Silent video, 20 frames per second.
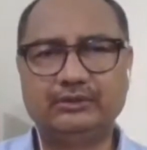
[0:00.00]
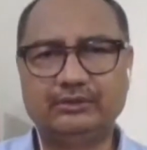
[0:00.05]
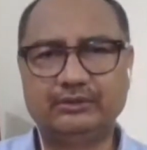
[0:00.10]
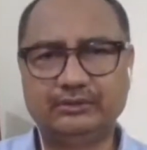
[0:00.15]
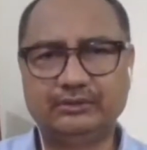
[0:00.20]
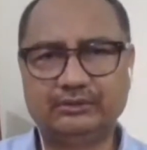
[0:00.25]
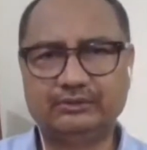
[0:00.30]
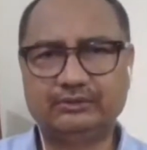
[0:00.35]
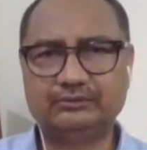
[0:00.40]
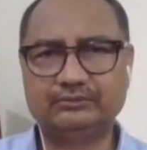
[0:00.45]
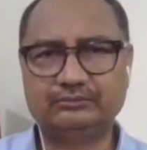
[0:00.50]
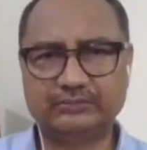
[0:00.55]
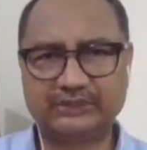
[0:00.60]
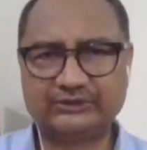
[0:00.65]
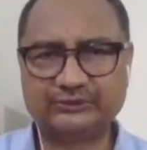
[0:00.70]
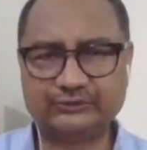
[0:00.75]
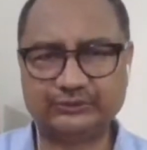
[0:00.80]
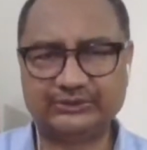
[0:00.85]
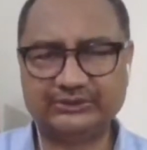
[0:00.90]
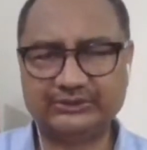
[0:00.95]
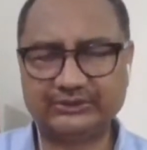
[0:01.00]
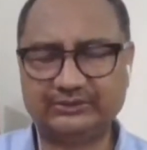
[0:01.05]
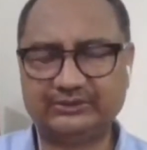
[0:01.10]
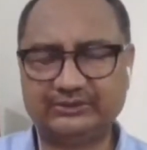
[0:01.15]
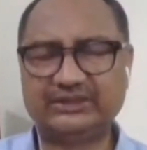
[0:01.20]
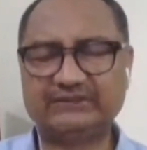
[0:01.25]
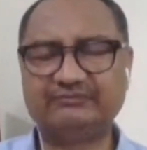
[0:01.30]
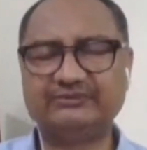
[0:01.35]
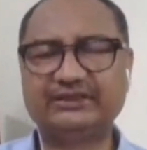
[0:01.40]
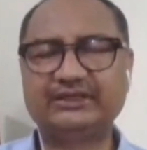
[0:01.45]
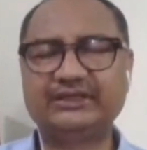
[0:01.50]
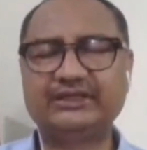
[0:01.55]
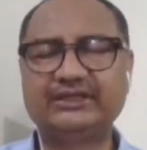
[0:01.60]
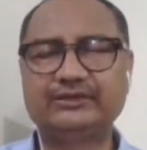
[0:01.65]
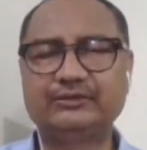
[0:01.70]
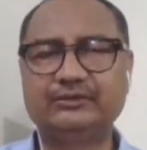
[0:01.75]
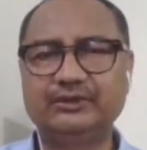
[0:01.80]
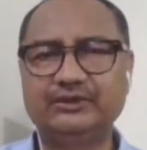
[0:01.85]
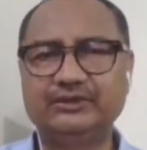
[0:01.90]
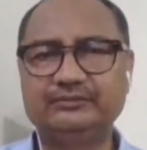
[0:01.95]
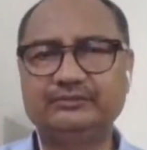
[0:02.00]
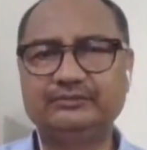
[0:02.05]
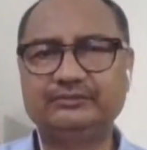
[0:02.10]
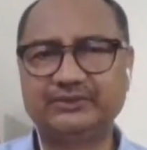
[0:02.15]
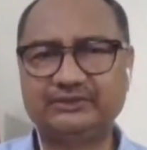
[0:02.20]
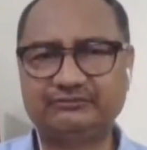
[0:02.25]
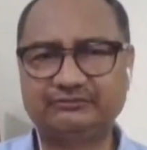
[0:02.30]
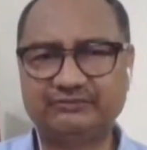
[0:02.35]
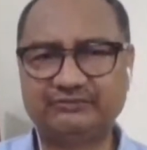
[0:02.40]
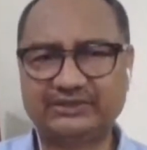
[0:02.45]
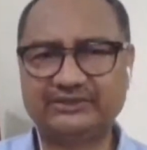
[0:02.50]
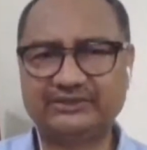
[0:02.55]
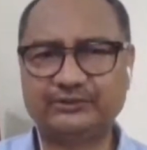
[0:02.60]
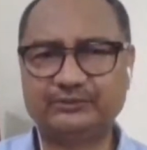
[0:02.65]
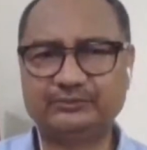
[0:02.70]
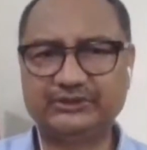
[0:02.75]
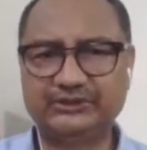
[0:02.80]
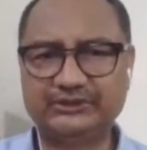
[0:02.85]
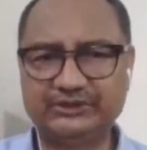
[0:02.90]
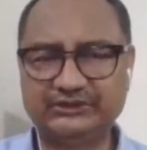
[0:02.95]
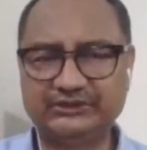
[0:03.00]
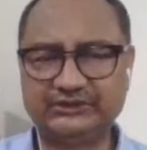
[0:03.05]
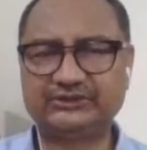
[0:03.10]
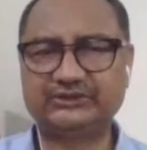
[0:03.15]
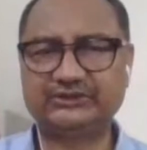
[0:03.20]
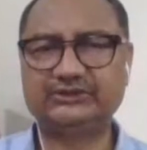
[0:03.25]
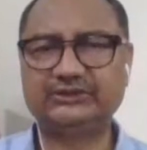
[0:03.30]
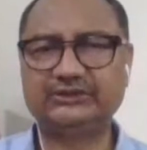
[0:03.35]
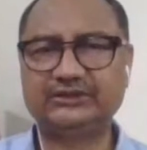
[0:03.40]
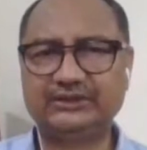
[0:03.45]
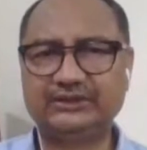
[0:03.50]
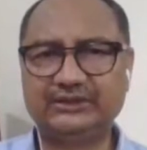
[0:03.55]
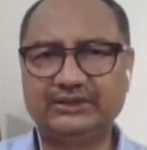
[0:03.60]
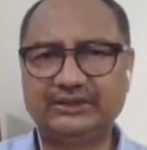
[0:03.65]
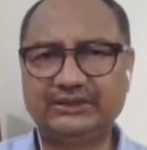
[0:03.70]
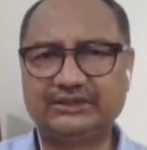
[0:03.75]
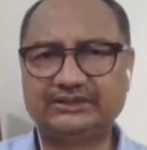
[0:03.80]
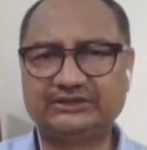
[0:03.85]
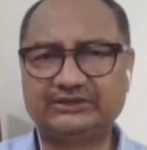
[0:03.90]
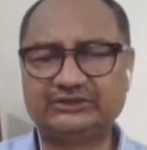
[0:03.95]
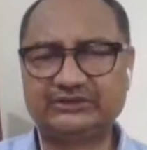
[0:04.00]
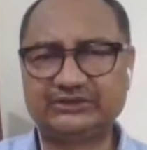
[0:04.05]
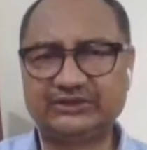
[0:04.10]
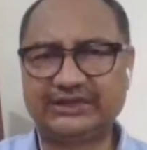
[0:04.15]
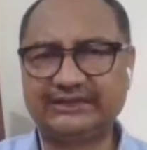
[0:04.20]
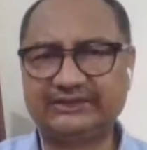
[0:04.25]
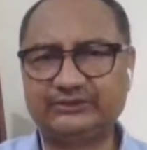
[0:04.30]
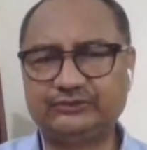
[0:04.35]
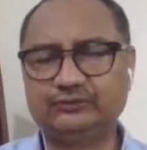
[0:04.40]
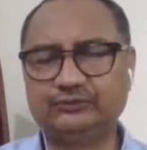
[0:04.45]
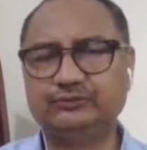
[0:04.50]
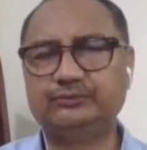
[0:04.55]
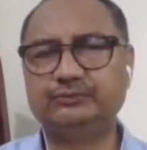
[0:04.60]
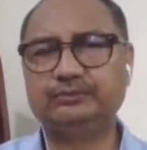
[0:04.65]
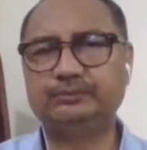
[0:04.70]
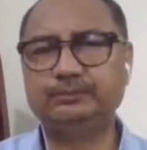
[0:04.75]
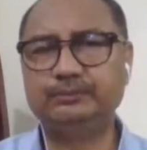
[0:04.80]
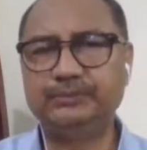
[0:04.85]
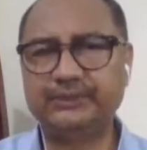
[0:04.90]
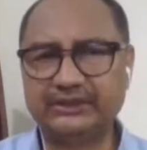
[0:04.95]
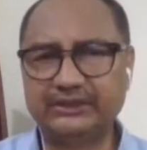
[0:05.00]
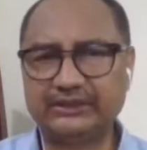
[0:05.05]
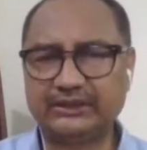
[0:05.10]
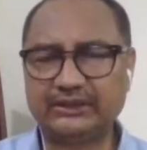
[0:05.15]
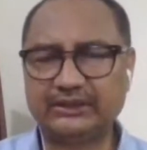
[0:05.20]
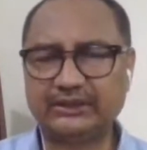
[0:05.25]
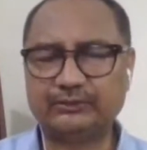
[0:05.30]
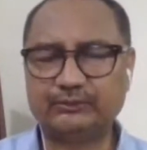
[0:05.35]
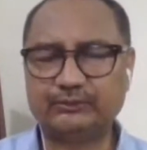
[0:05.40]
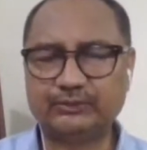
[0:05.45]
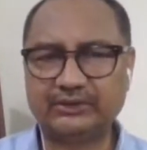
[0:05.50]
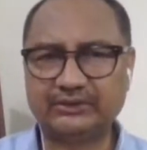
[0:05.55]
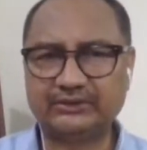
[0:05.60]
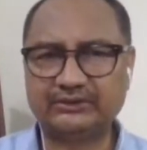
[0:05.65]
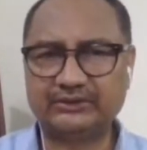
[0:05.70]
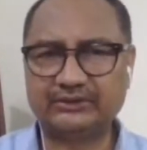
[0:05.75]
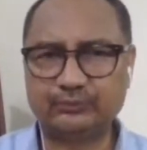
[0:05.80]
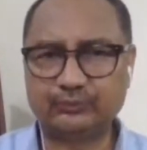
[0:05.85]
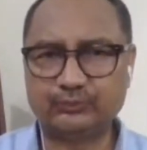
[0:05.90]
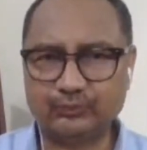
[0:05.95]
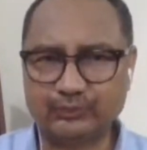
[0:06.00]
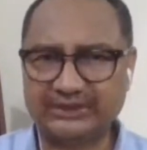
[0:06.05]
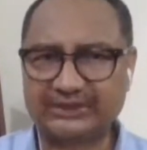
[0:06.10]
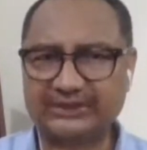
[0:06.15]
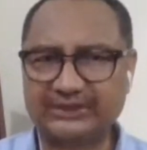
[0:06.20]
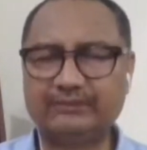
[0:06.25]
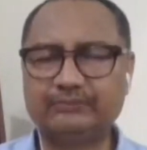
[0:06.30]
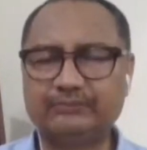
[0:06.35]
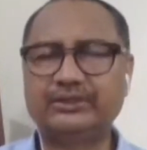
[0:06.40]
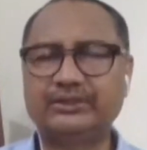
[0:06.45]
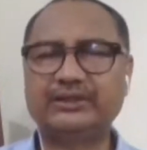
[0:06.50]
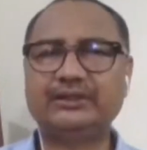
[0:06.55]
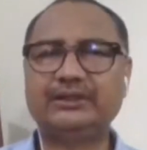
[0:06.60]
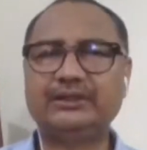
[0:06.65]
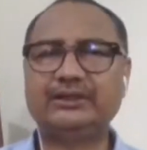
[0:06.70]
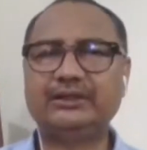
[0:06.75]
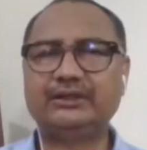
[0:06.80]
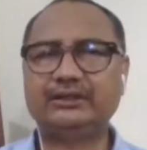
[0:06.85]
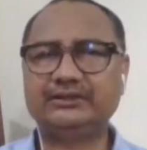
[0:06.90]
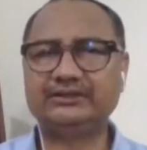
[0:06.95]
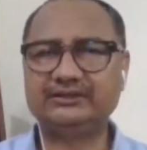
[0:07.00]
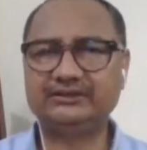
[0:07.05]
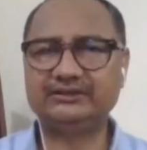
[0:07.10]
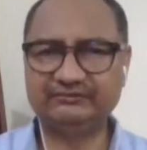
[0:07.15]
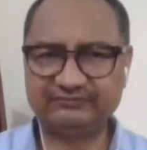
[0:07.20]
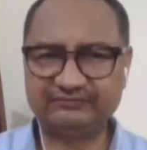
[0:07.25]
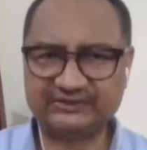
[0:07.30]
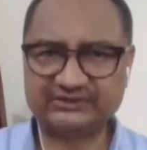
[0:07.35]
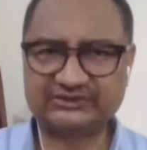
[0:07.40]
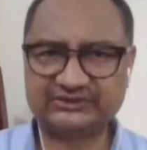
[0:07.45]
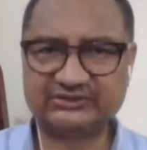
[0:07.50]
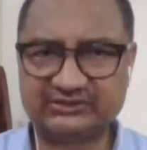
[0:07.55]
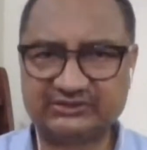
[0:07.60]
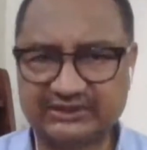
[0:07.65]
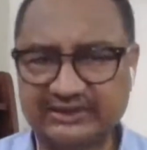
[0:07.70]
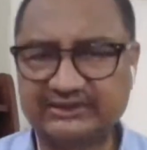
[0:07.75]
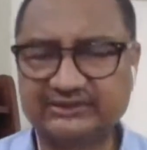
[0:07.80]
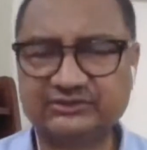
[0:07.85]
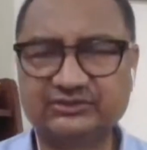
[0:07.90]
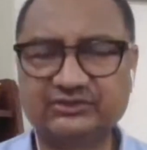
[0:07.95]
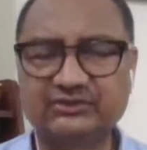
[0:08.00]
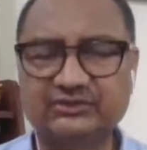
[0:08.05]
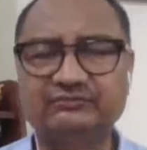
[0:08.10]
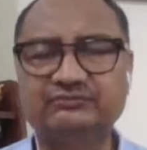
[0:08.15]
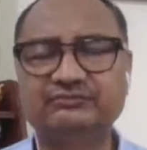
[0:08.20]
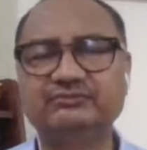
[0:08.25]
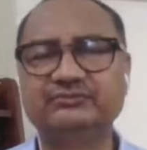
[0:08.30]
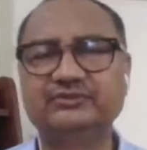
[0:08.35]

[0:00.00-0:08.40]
or as we lovingly call him, the father of the nation, as he tried to bring under one umbrella the different strands of